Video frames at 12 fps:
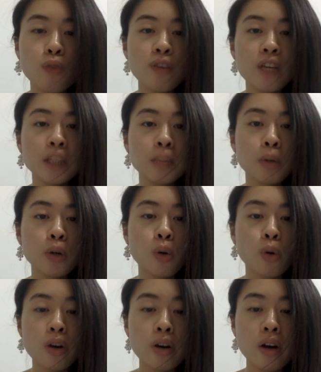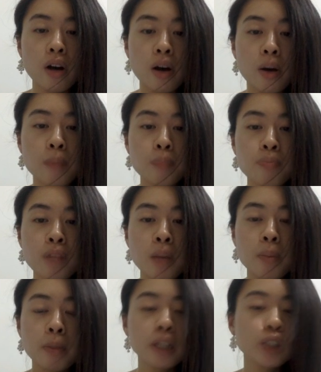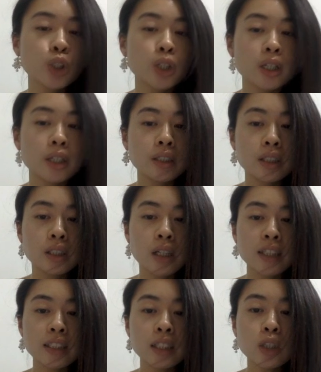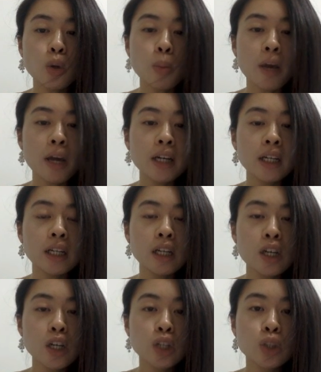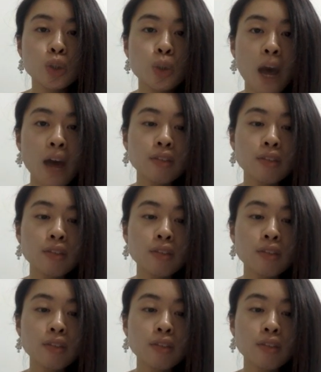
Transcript: know, Facebook or Pinterest a single penny to